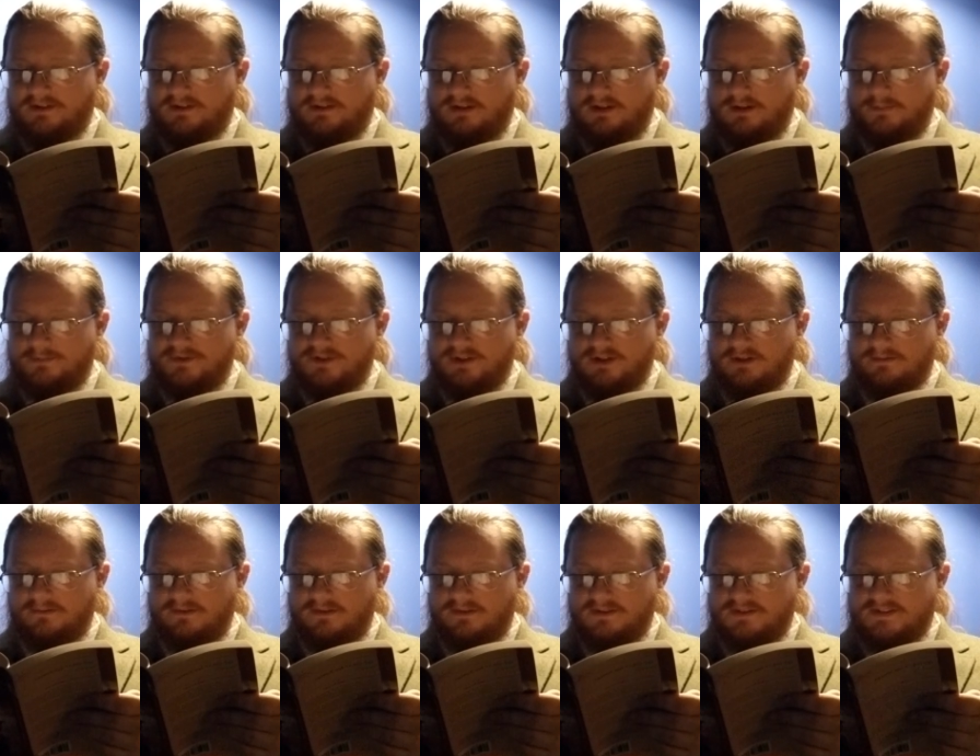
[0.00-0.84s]

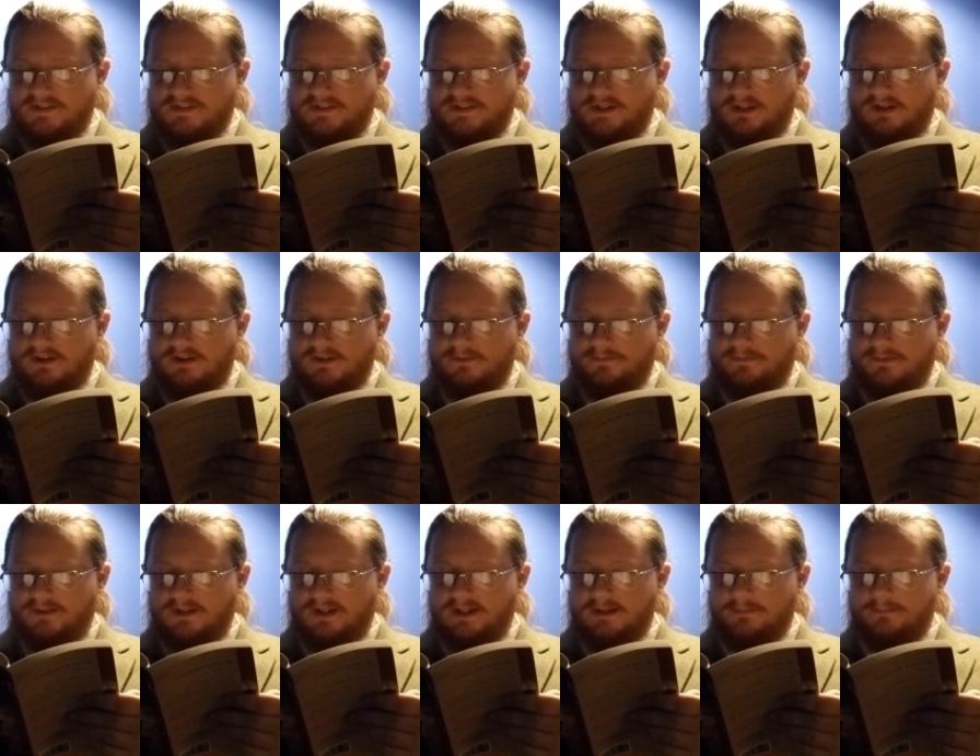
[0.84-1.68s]
observers saw the
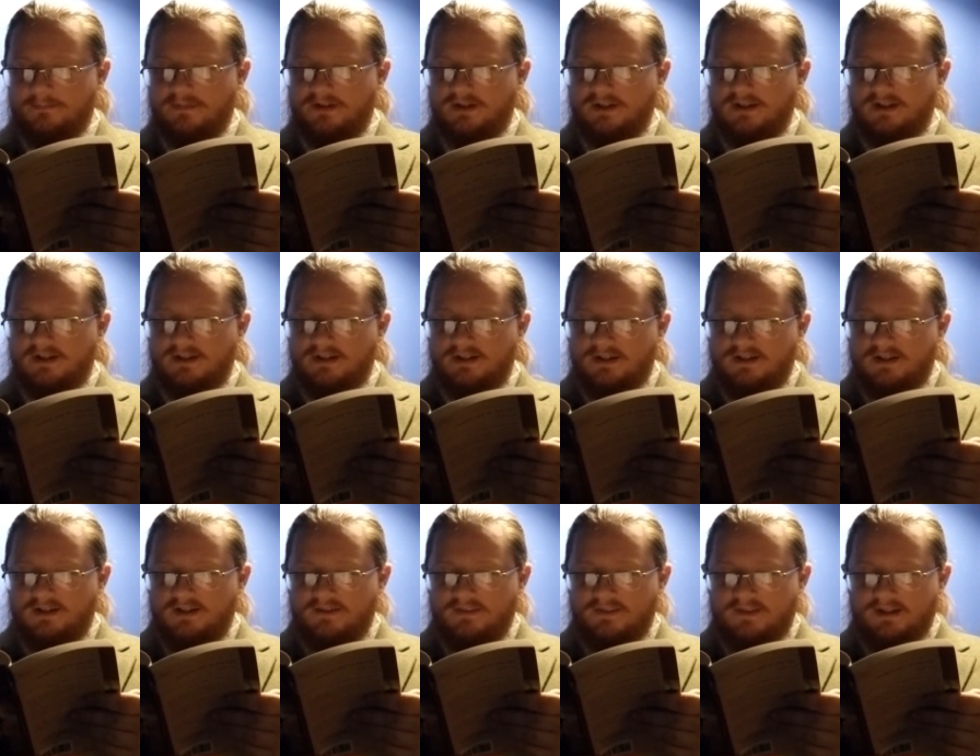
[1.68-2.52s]
flame
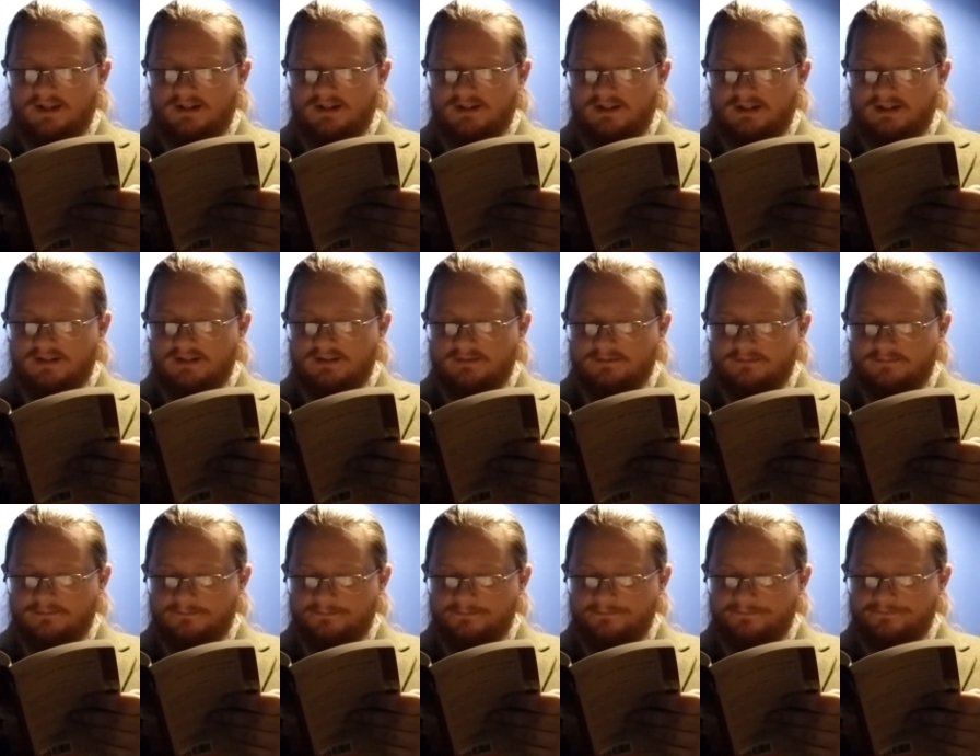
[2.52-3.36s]
that night,
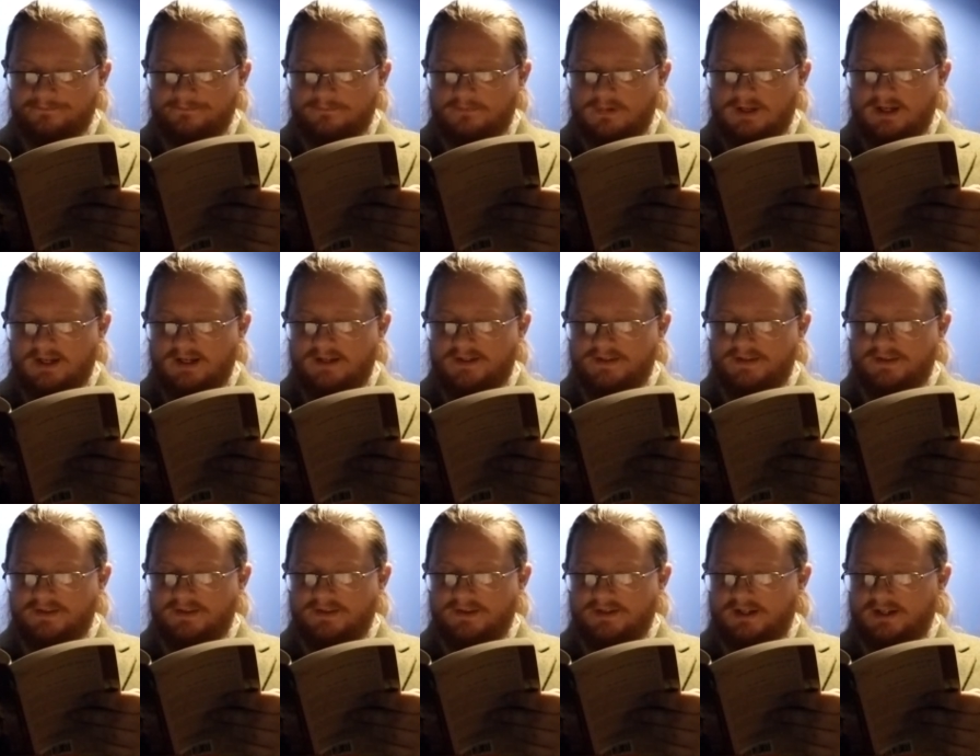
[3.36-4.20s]

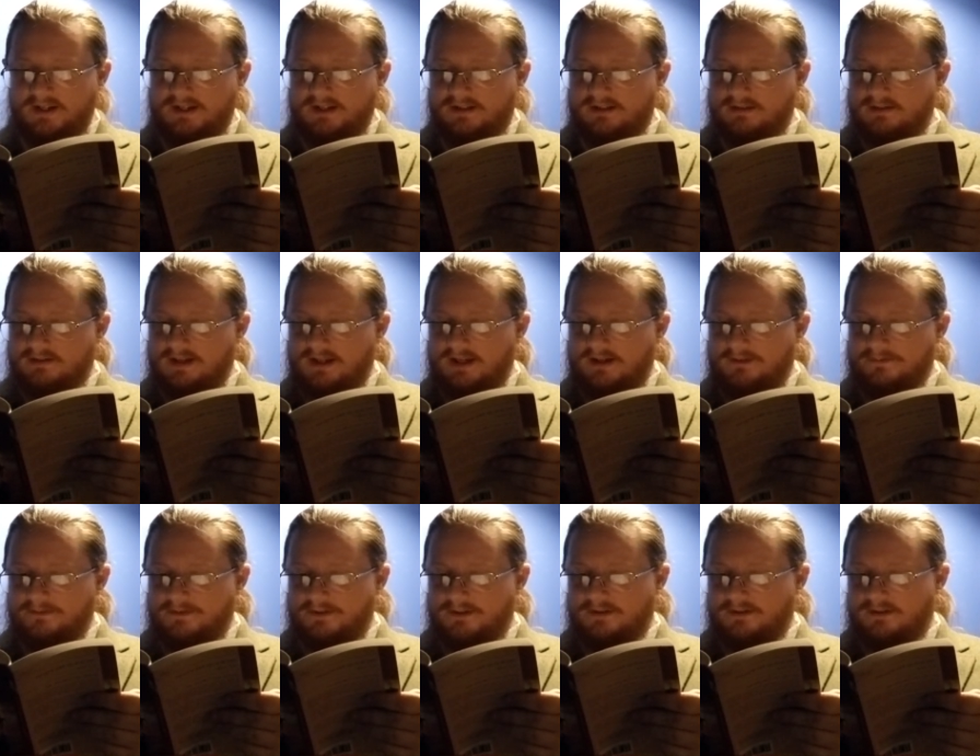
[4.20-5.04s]
and the night
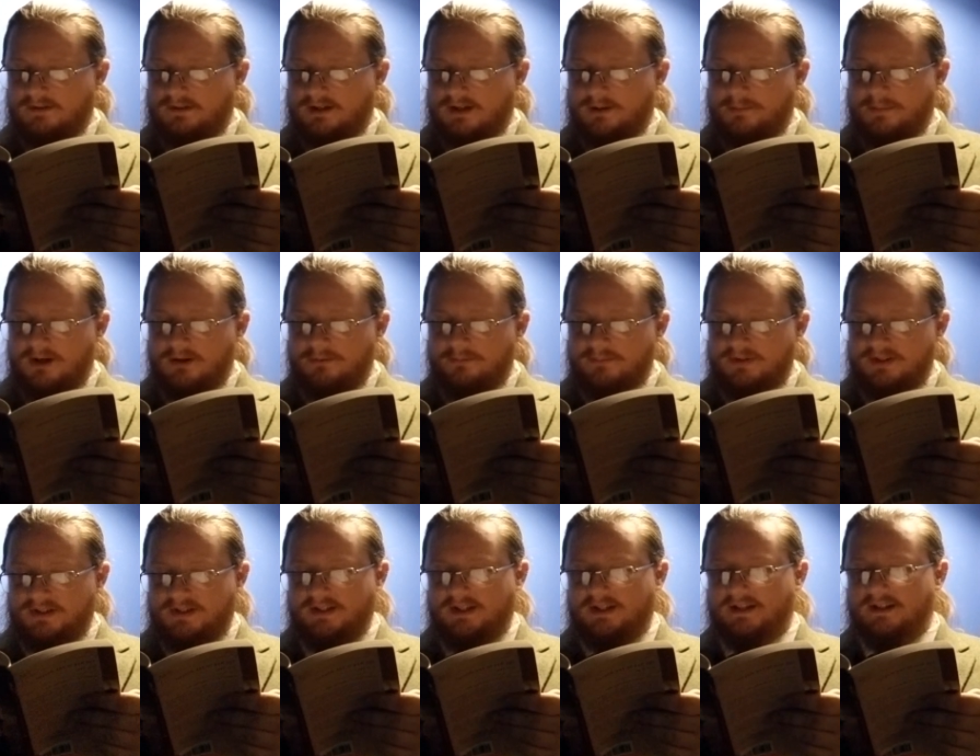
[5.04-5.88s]
after, about
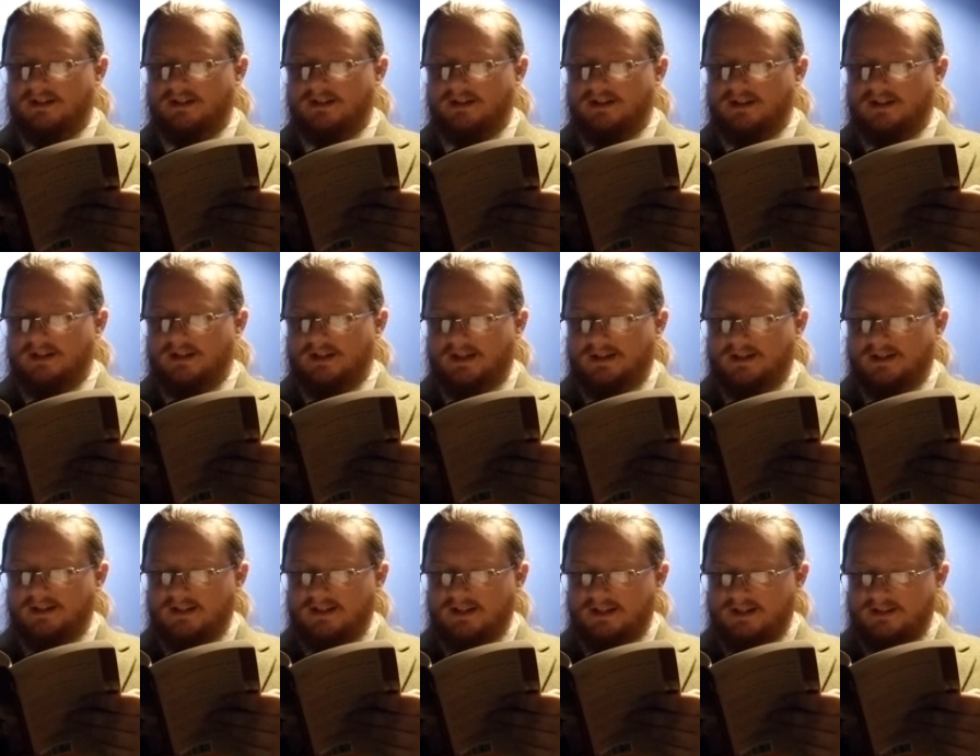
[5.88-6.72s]
midnight, and
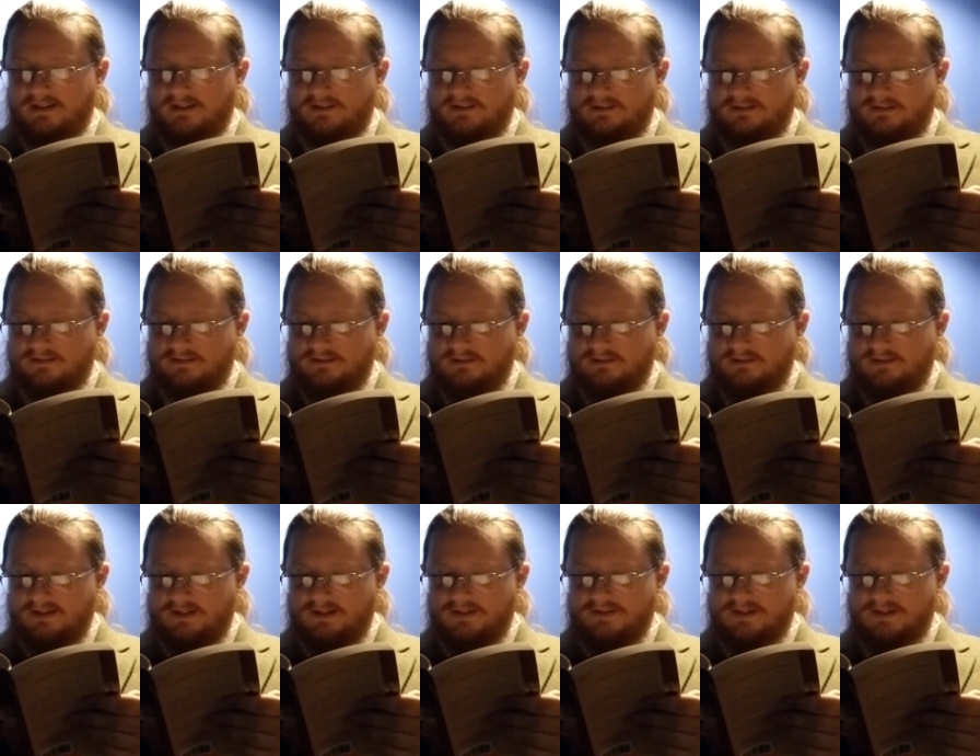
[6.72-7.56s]
again
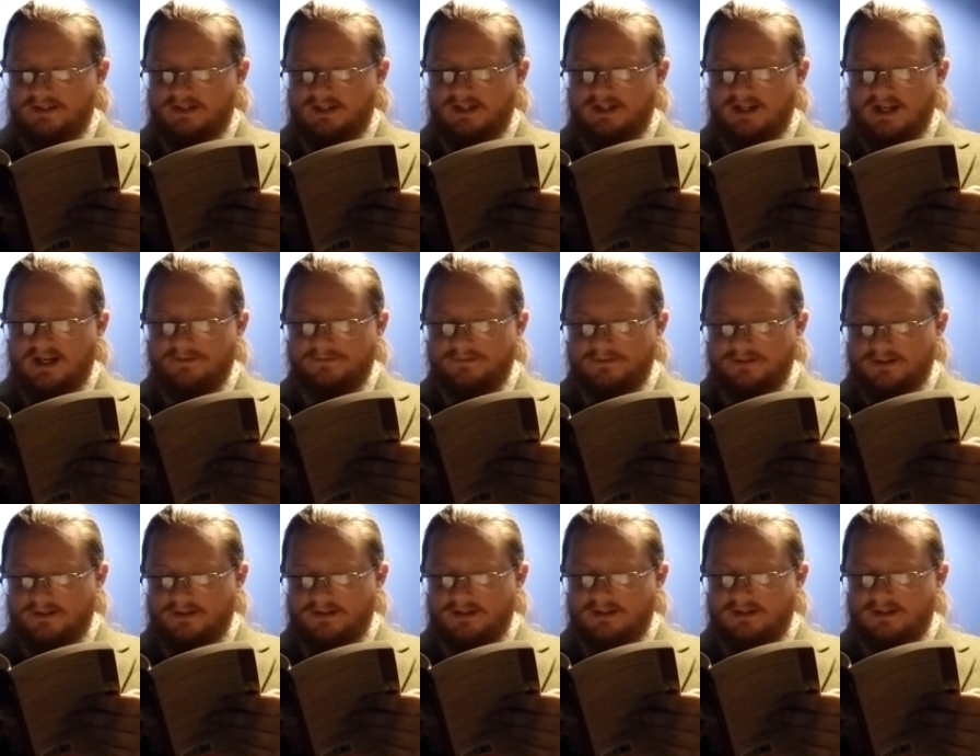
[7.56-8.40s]
in the night after,
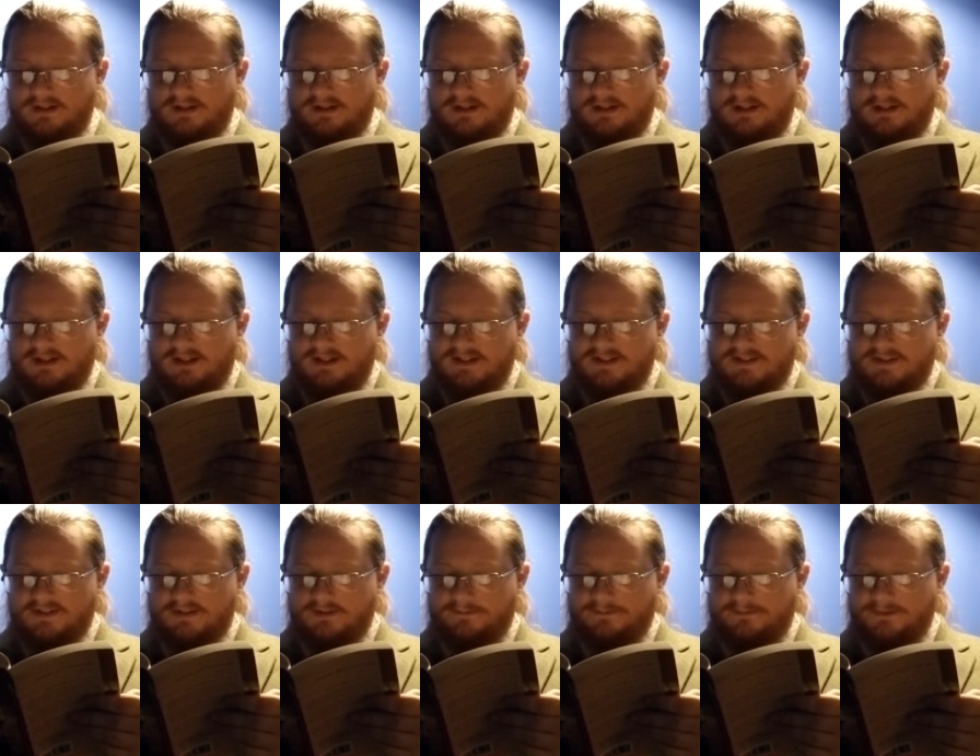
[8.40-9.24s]
and
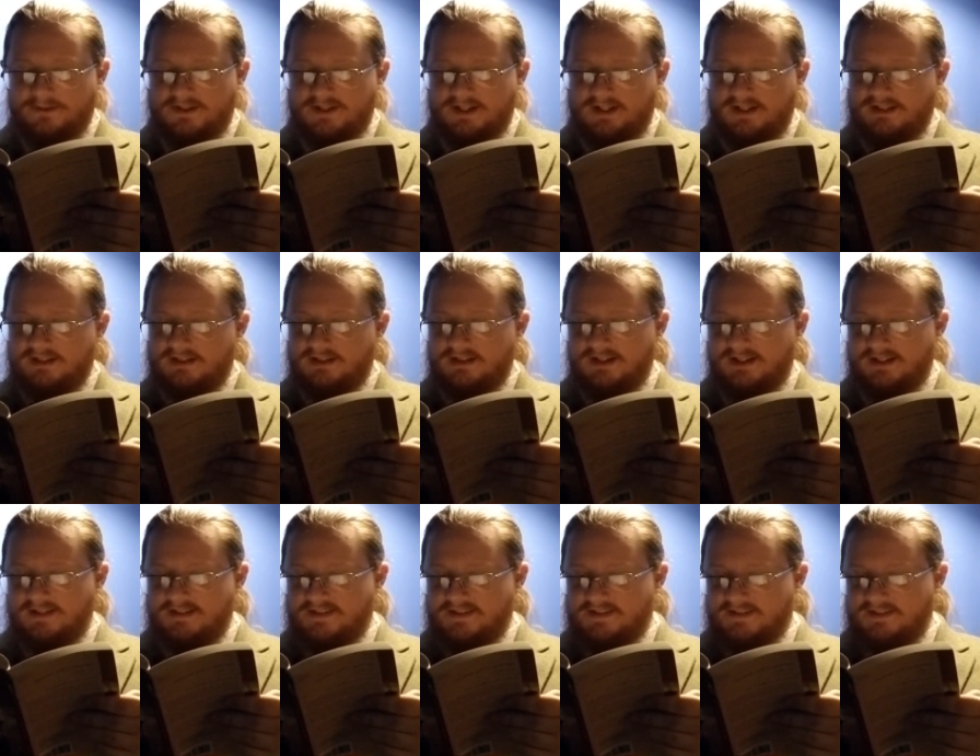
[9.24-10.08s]
so for 10
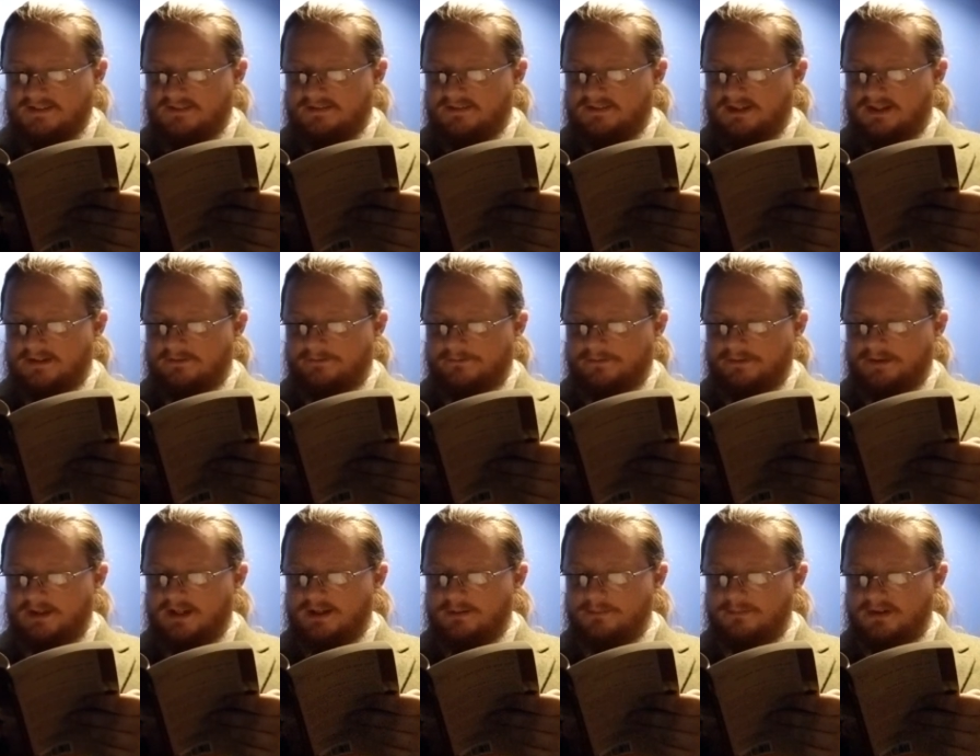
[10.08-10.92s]
nights, a
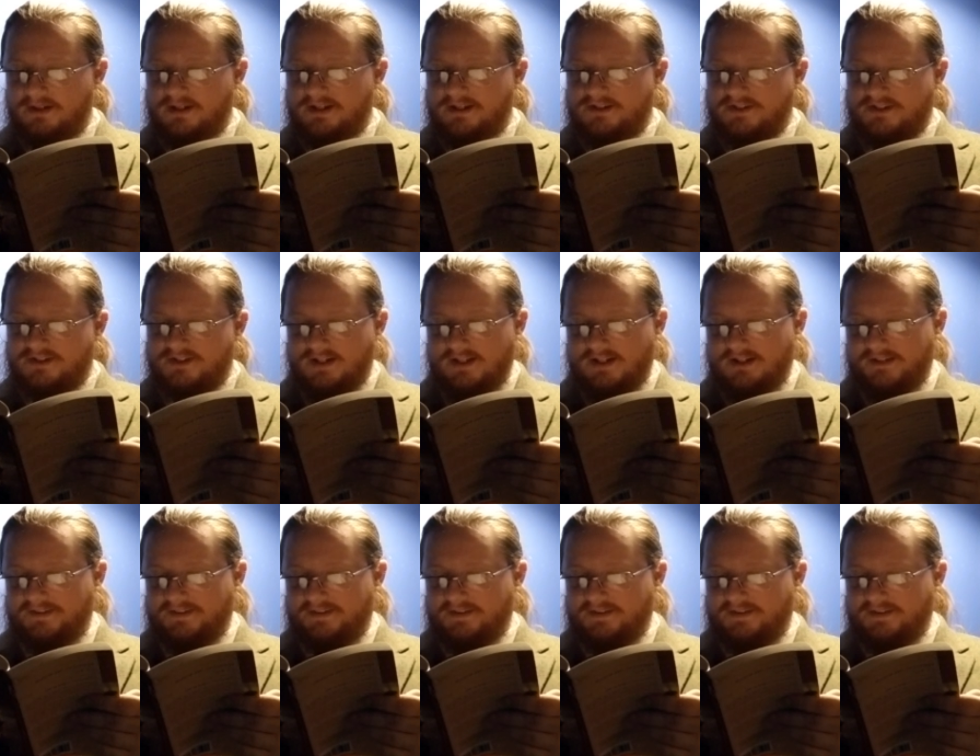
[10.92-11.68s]
flame each night.